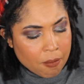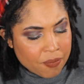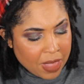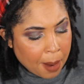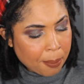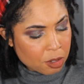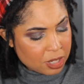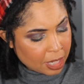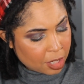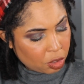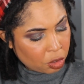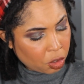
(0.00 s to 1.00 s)
that
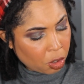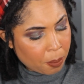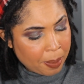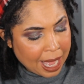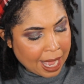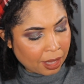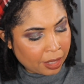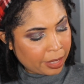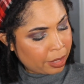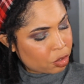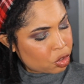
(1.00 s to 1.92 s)
particular palette.